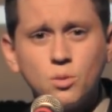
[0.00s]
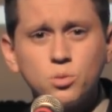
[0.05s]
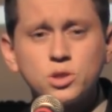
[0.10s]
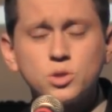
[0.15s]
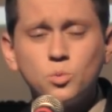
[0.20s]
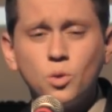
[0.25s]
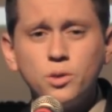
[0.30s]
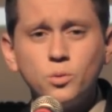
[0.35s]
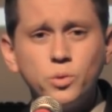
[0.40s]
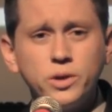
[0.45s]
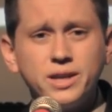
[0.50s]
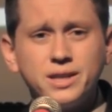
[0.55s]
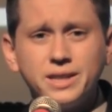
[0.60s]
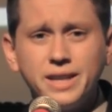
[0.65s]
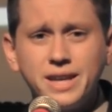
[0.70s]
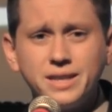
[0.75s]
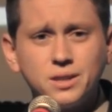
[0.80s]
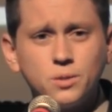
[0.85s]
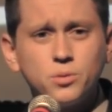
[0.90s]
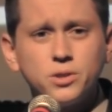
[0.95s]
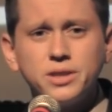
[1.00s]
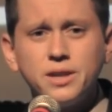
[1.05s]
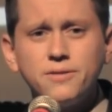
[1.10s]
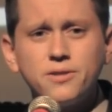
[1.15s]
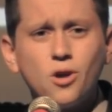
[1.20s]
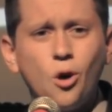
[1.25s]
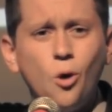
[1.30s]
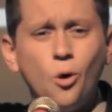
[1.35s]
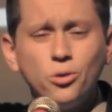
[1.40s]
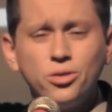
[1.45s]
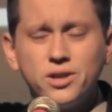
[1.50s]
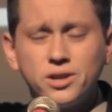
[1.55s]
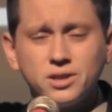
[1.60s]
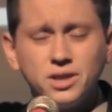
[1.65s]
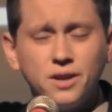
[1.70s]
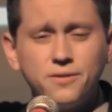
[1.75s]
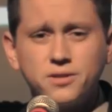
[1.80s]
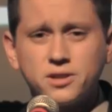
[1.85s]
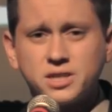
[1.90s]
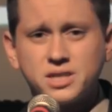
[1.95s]
I was 1 week late. They will never hold
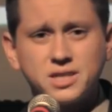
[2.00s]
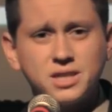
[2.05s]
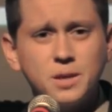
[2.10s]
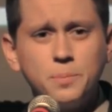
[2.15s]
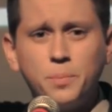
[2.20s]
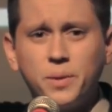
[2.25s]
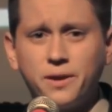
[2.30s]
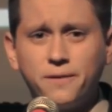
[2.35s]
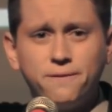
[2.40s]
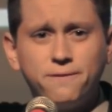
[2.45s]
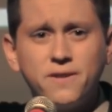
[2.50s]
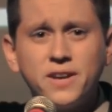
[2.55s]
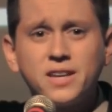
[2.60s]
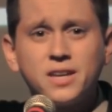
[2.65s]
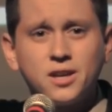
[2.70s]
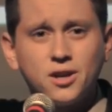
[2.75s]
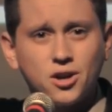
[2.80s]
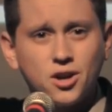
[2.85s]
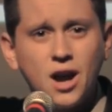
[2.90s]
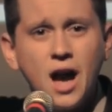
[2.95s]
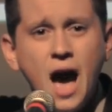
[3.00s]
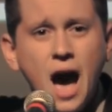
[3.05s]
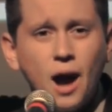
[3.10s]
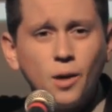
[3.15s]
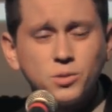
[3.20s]
their lover's sleeping figure.